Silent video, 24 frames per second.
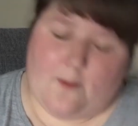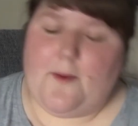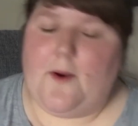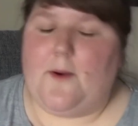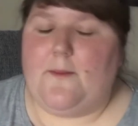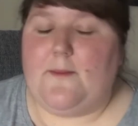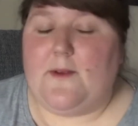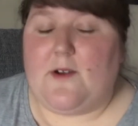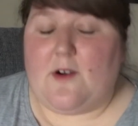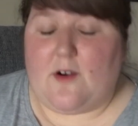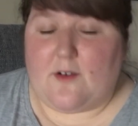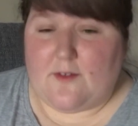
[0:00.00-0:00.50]
put
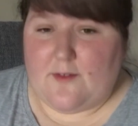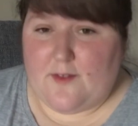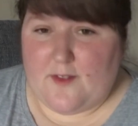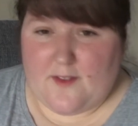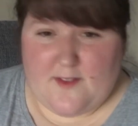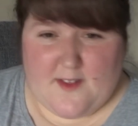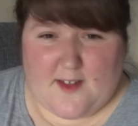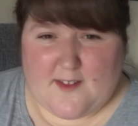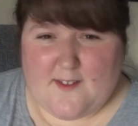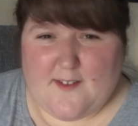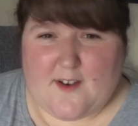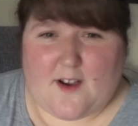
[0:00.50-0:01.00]
me off, the
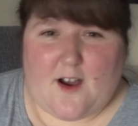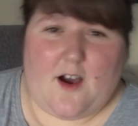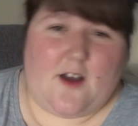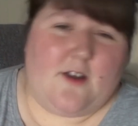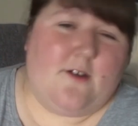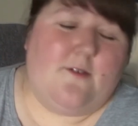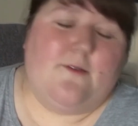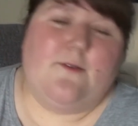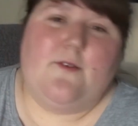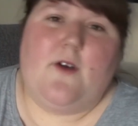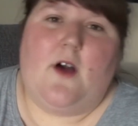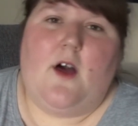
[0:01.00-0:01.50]
thing that kind
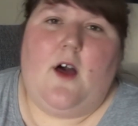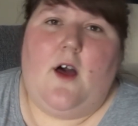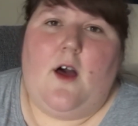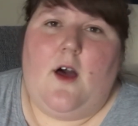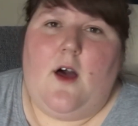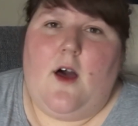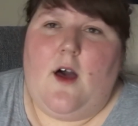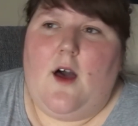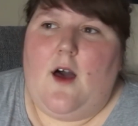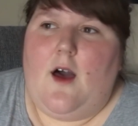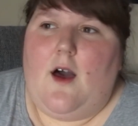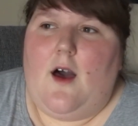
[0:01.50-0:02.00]
of
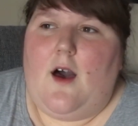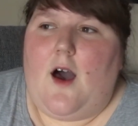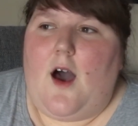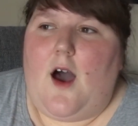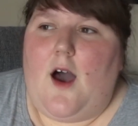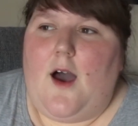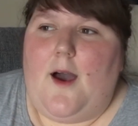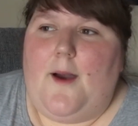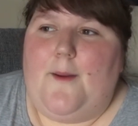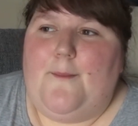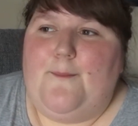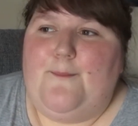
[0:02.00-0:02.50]

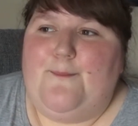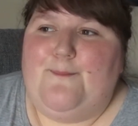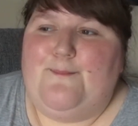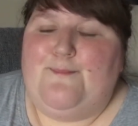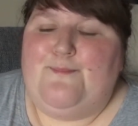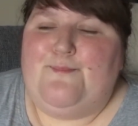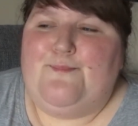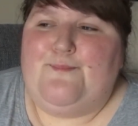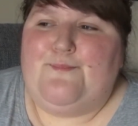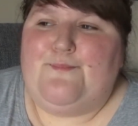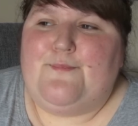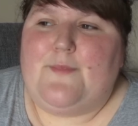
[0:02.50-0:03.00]

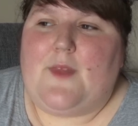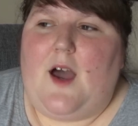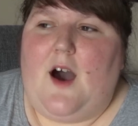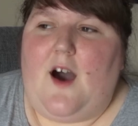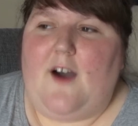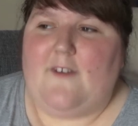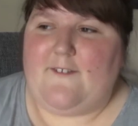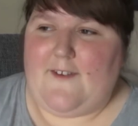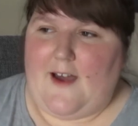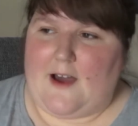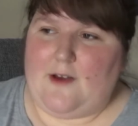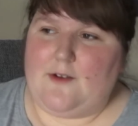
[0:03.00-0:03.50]
um, I
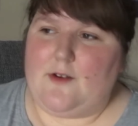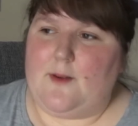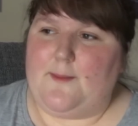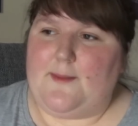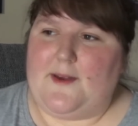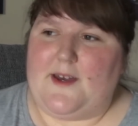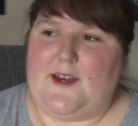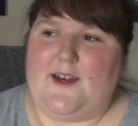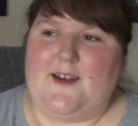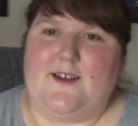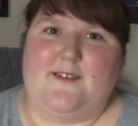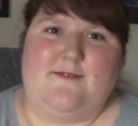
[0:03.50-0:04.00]
found a
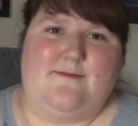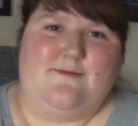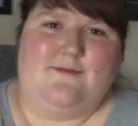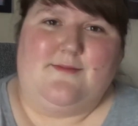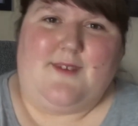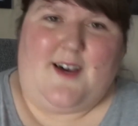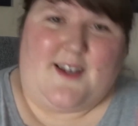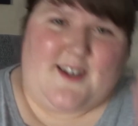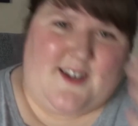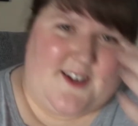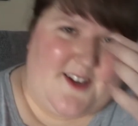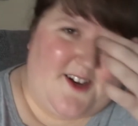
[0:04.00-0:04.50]
bit
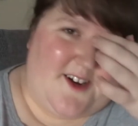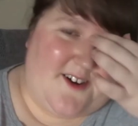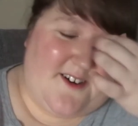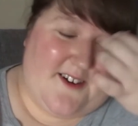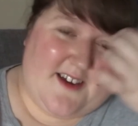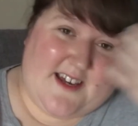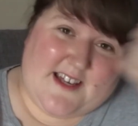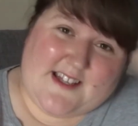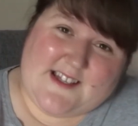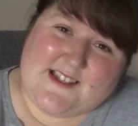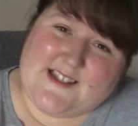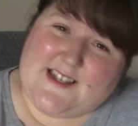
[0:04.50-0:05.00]
I don't know,
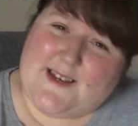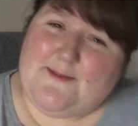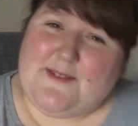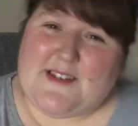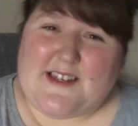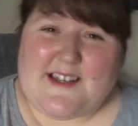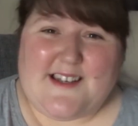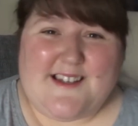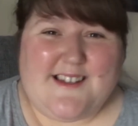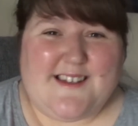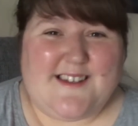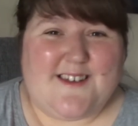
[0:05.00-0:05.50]

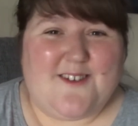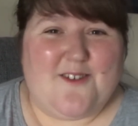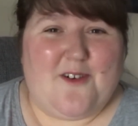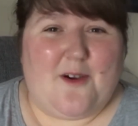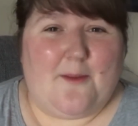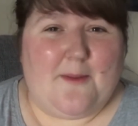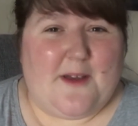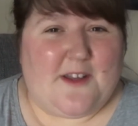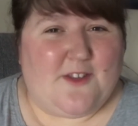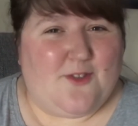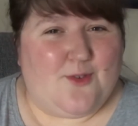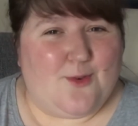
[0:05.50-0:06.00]
intimidating or a
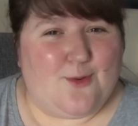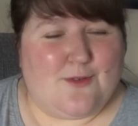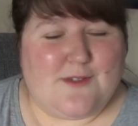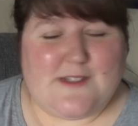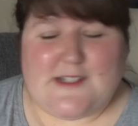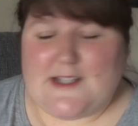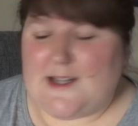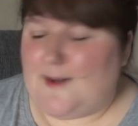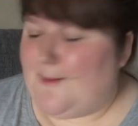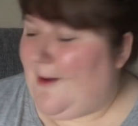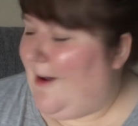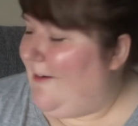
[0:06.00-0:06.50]
bit
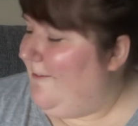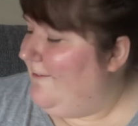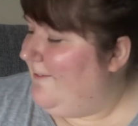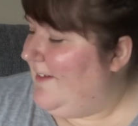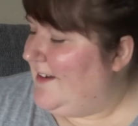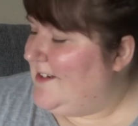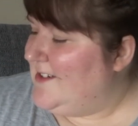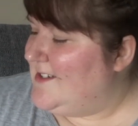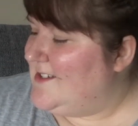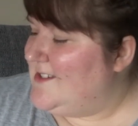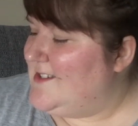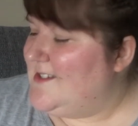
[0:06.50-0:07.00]
daunting about
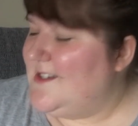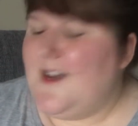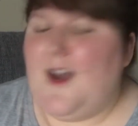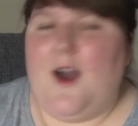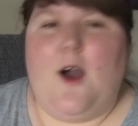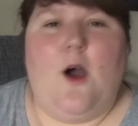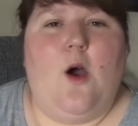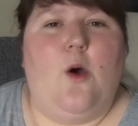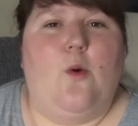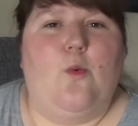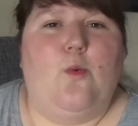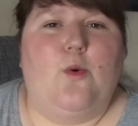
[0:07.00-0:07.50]
fantasy
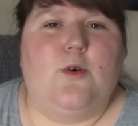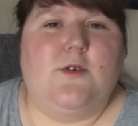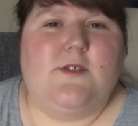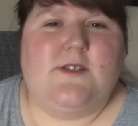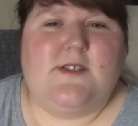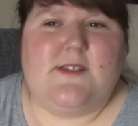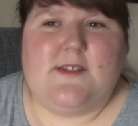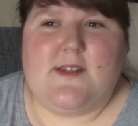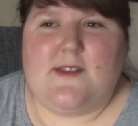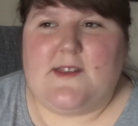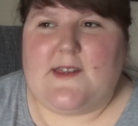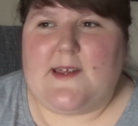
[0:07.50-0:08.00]
was
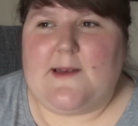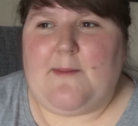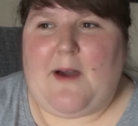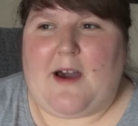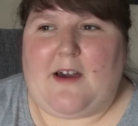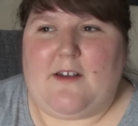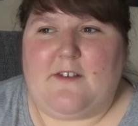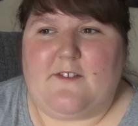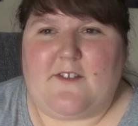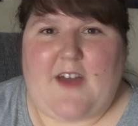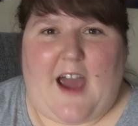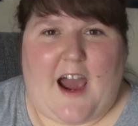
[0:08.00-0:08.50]
the
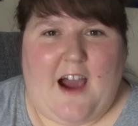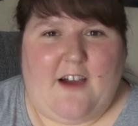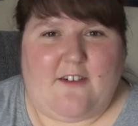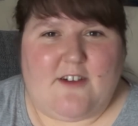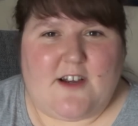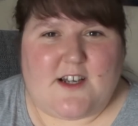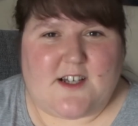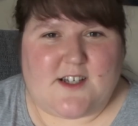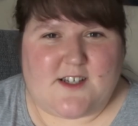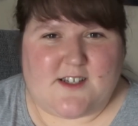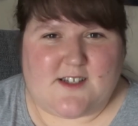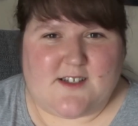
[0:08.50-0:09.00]
amount of
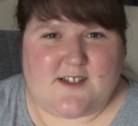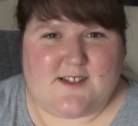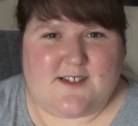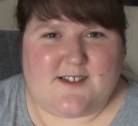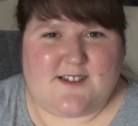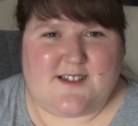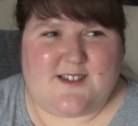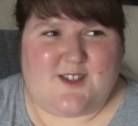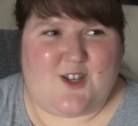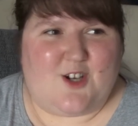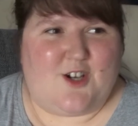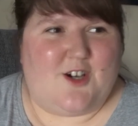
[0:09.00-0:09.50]

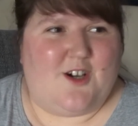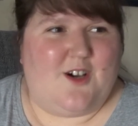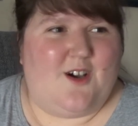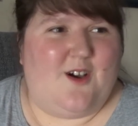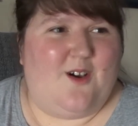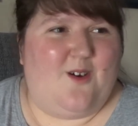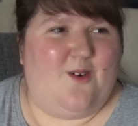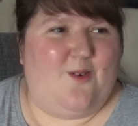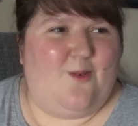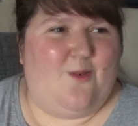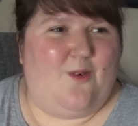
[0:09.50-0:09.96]
characters that